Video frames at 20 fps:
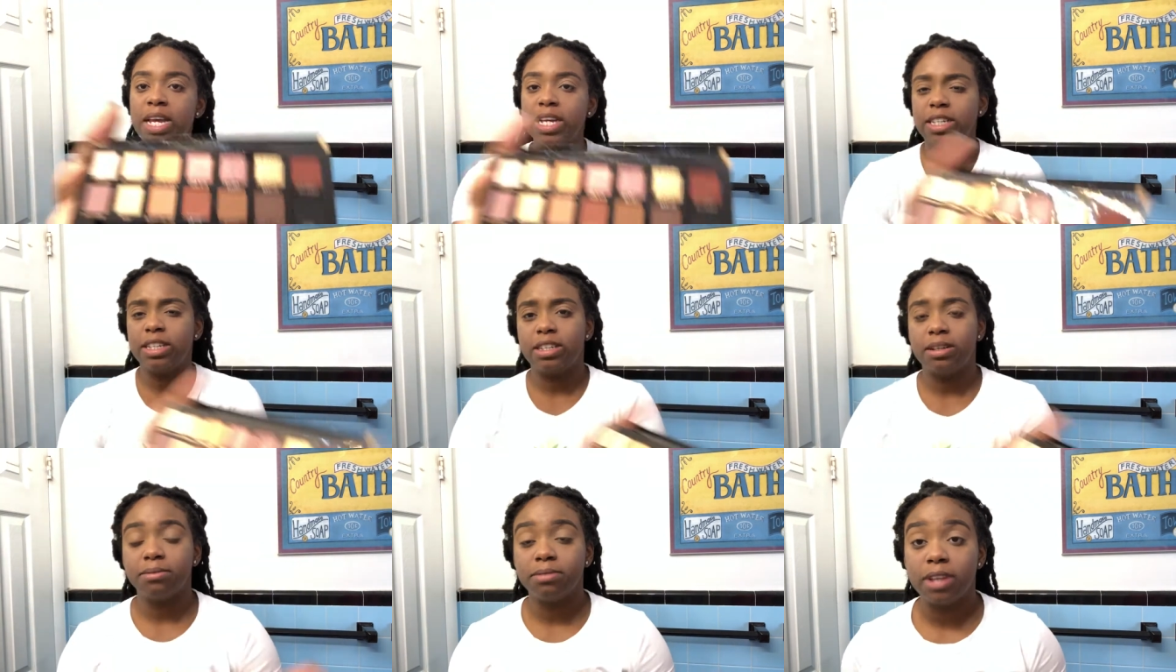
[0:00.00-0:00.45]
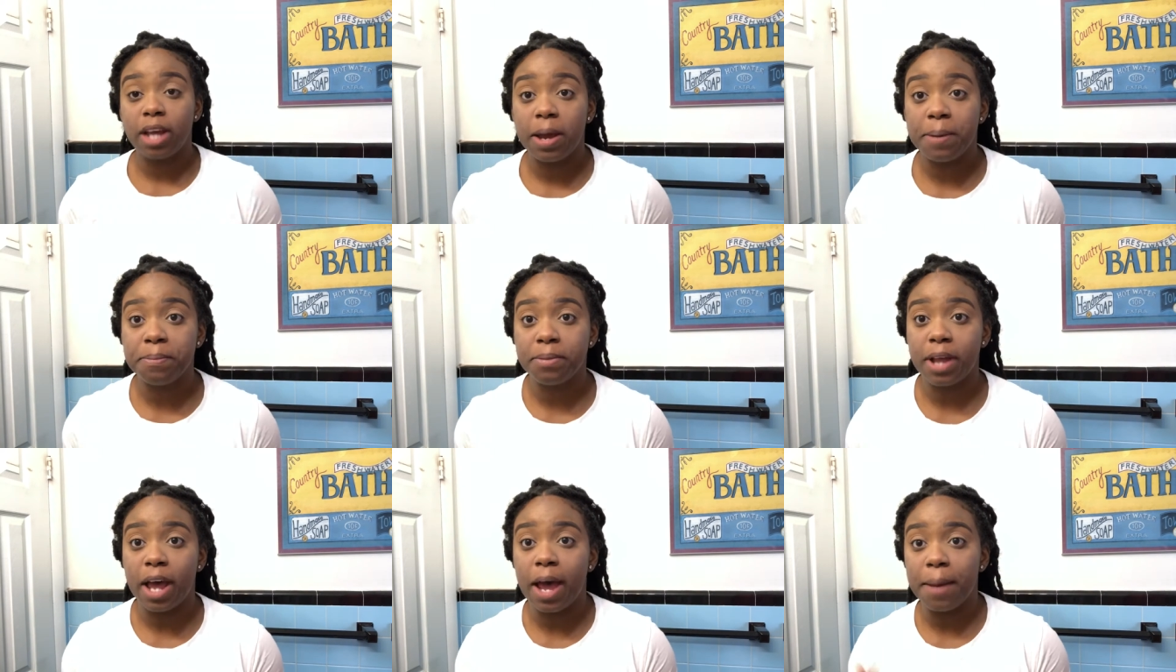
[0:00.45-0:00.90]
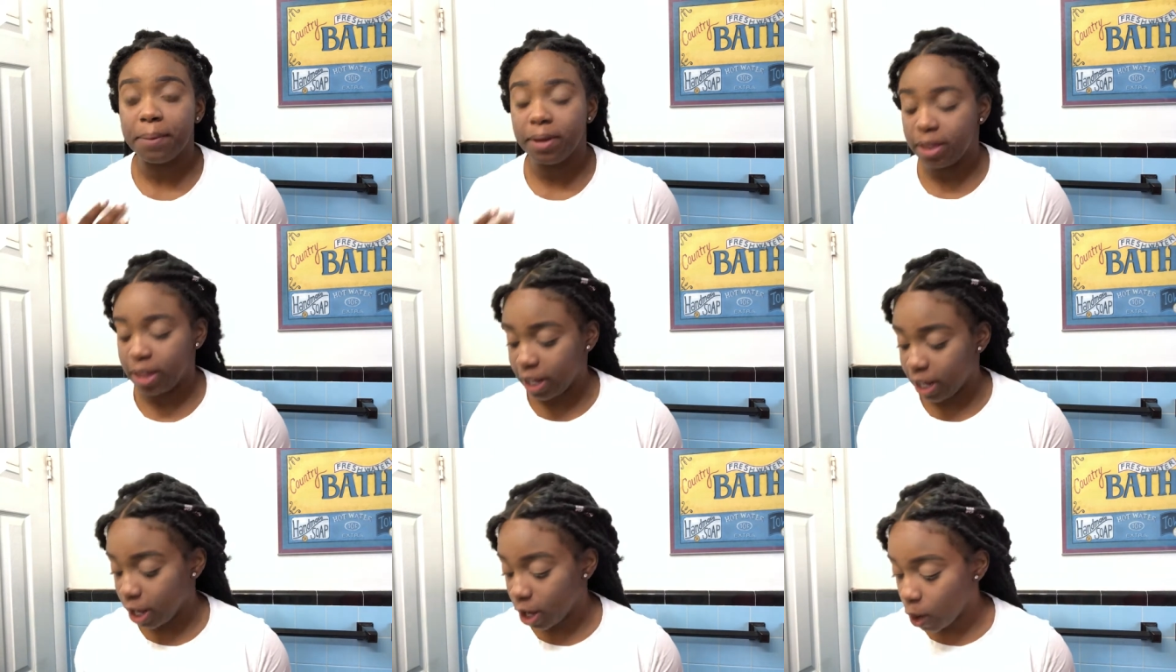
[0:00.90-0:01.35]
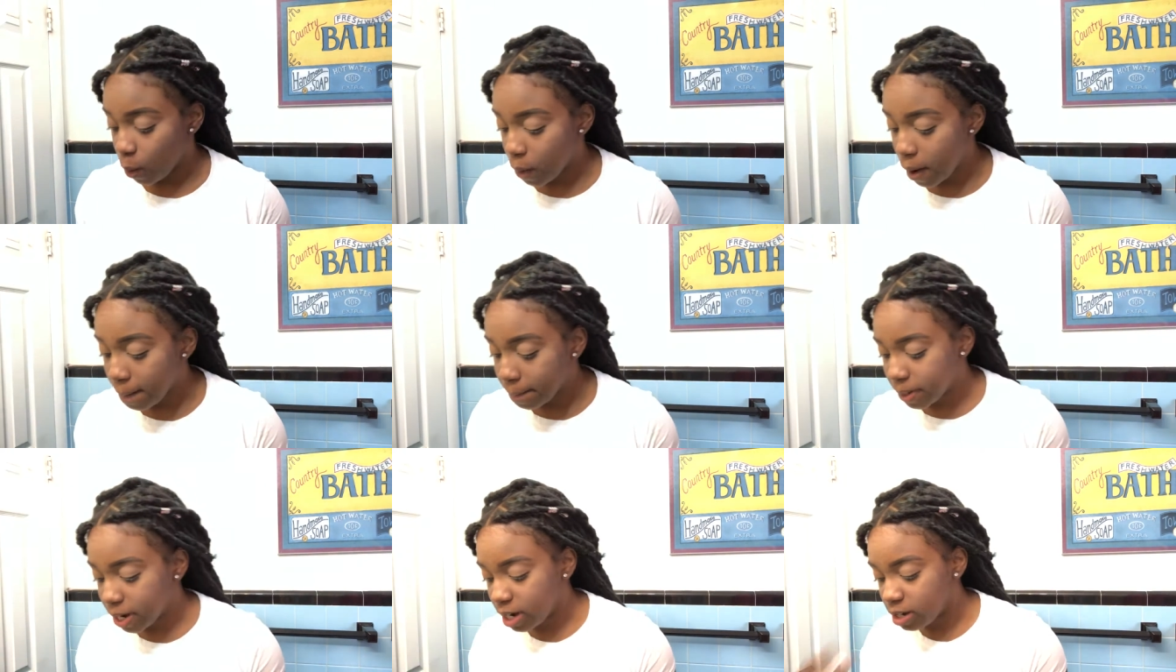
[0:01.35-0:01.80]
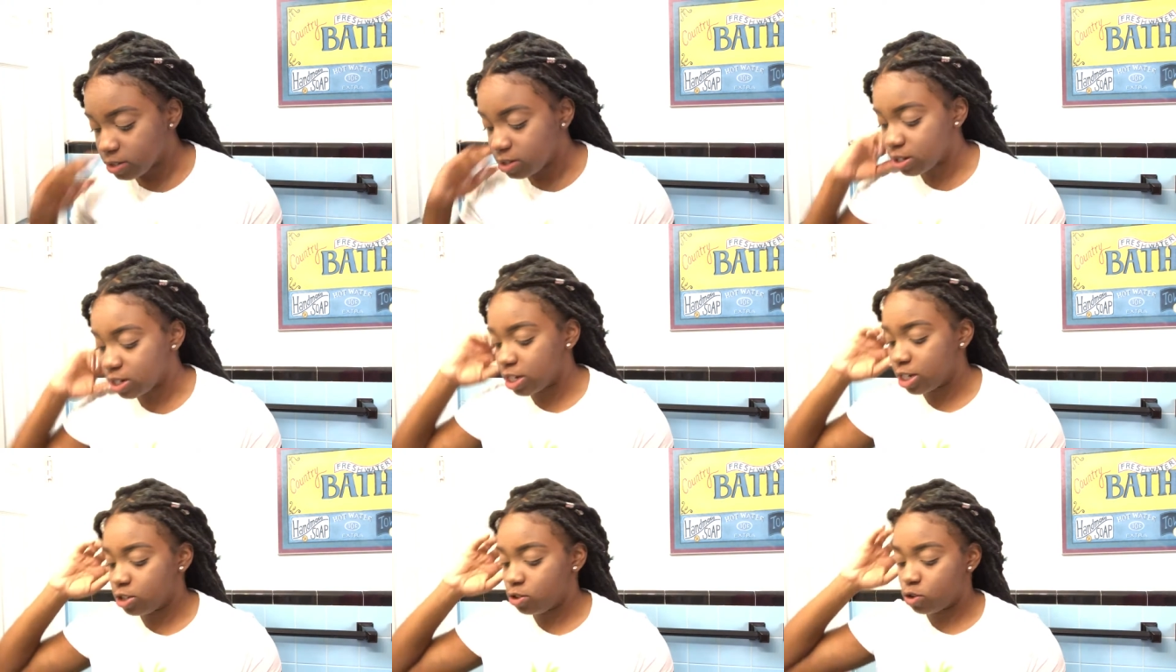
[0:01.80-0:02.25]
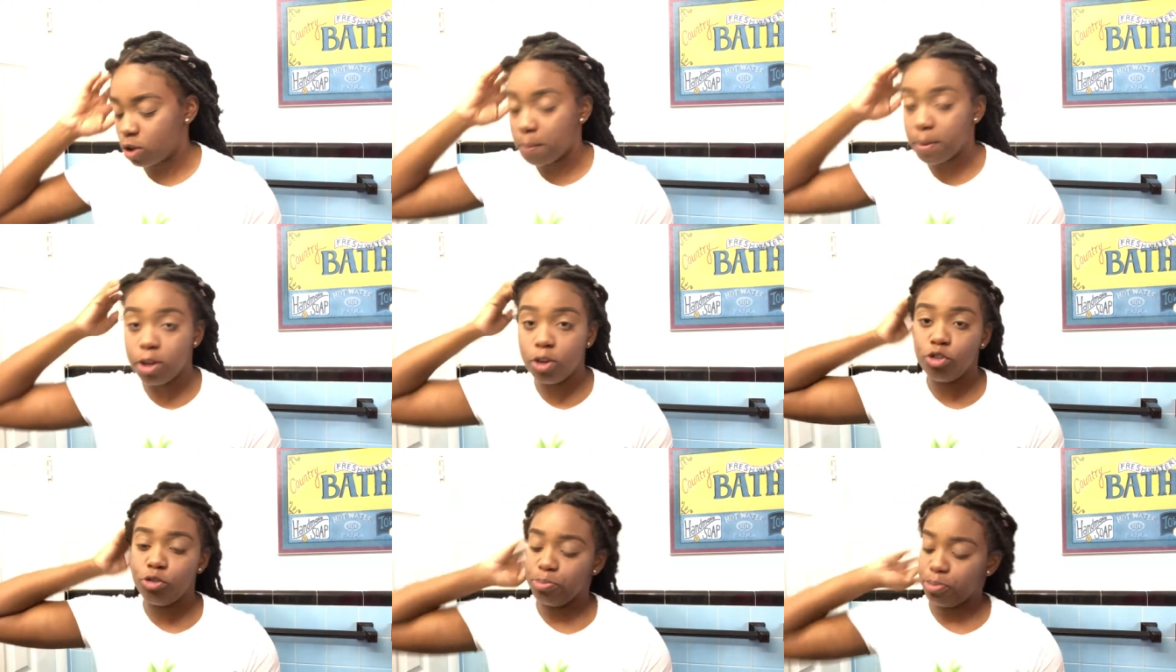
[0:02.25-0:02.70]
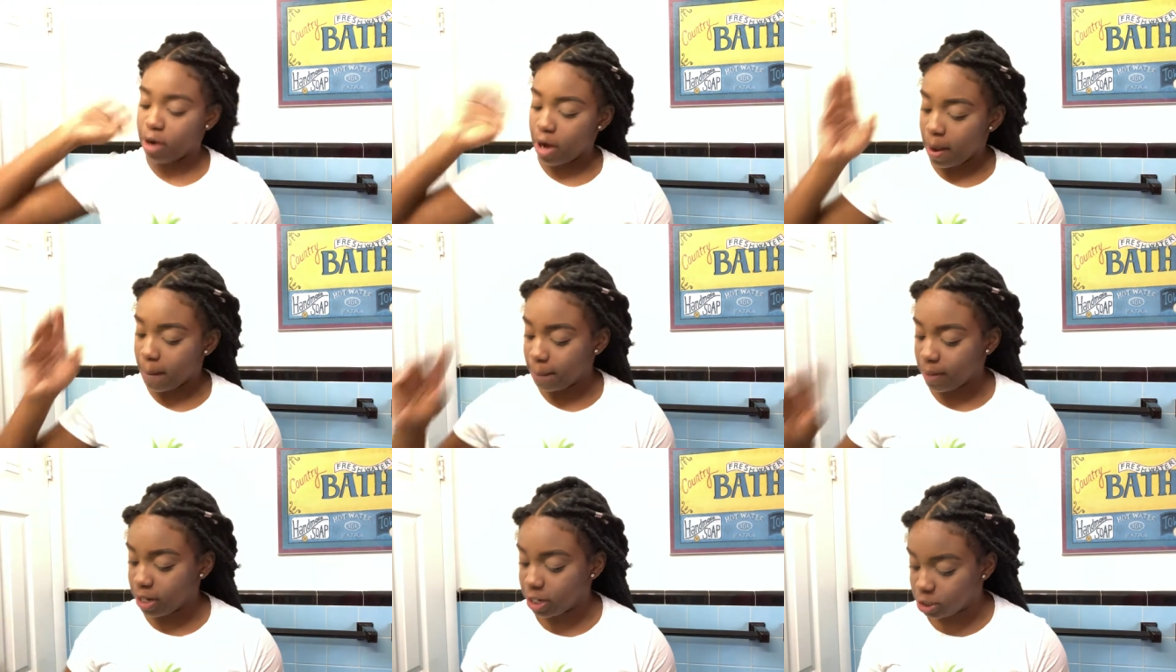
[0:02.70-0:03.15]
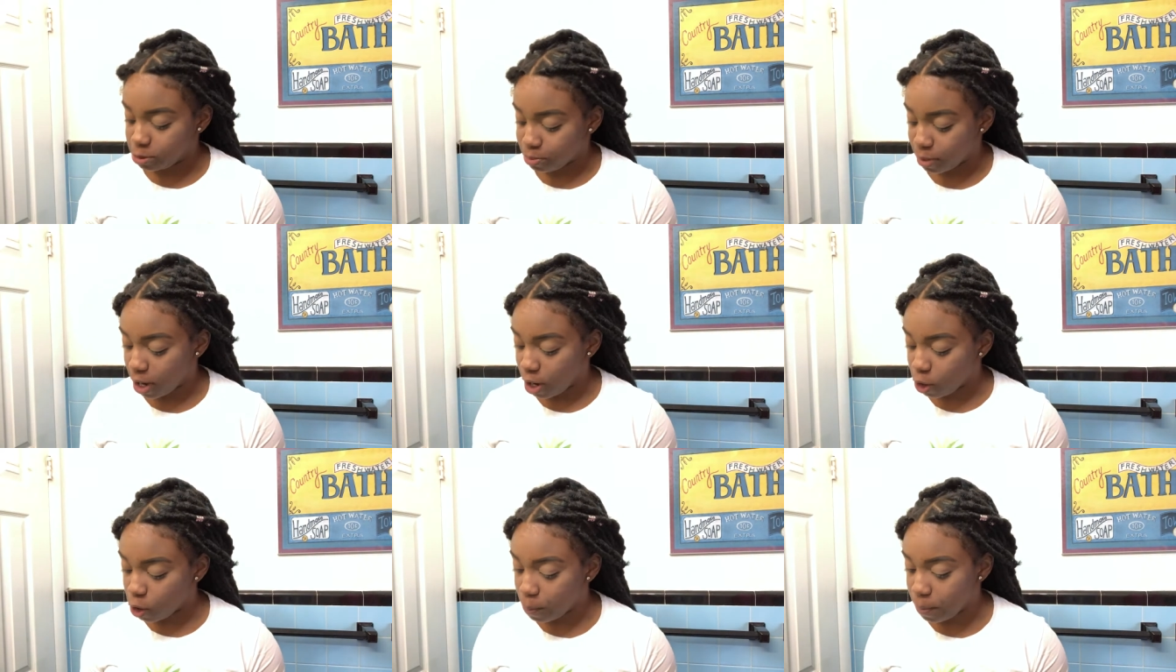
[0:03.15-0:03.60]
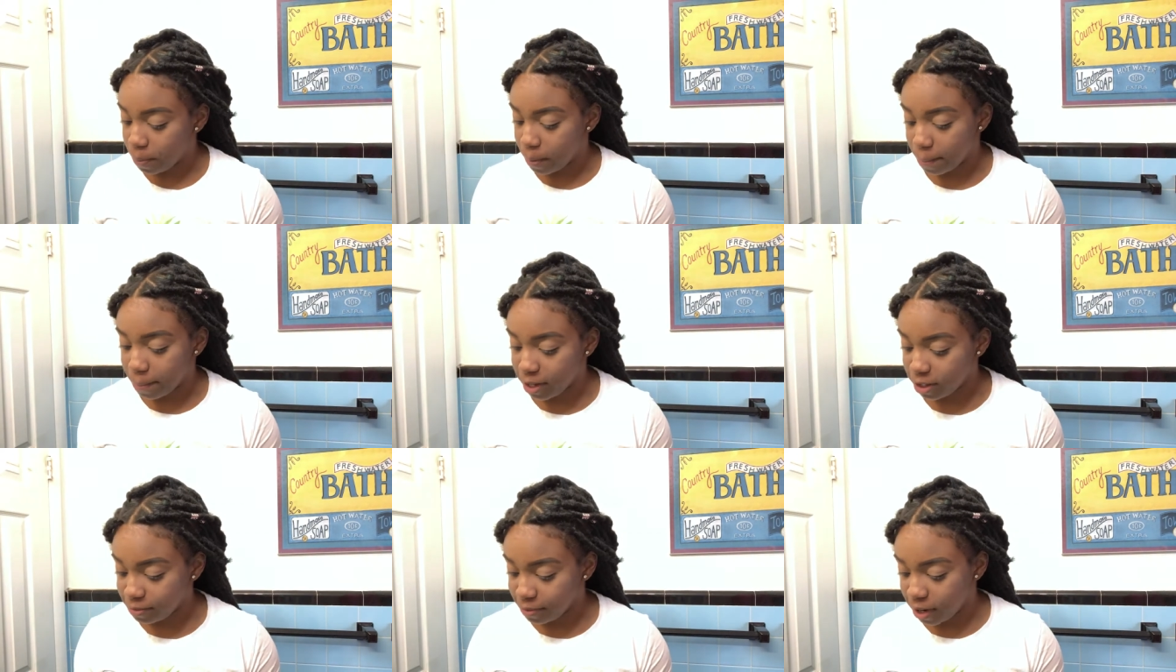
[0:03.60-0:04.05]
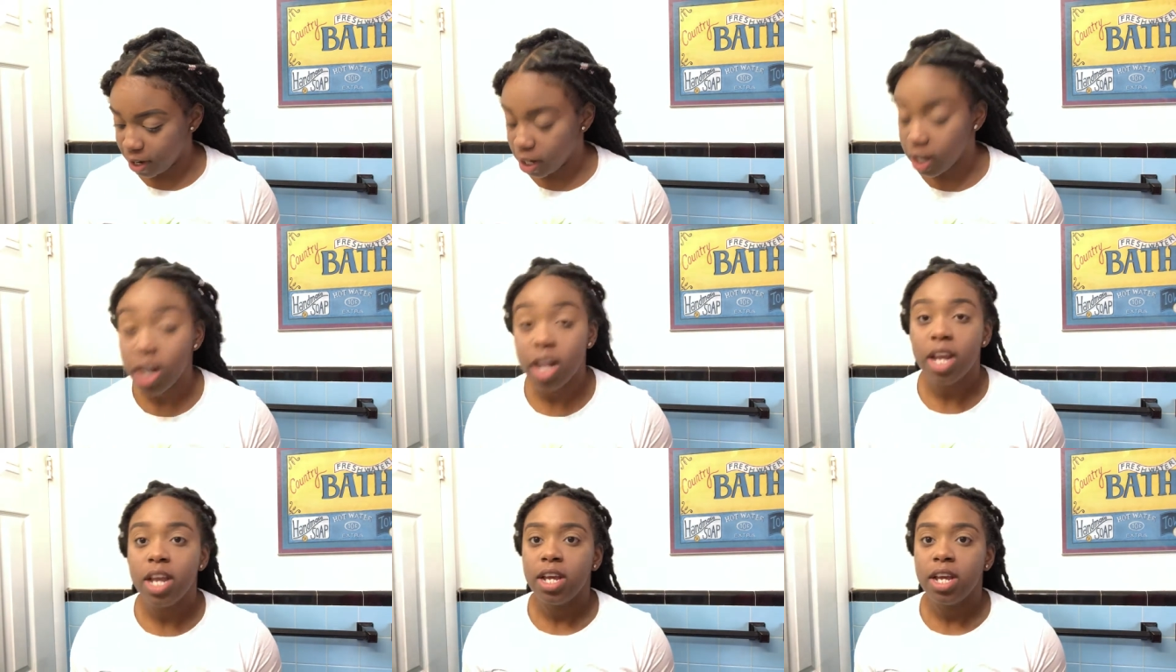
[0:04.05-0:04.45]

And sometimes I be thinking, oh, I'm brown skin, so I'm going to use brown because brown going to be my best friend.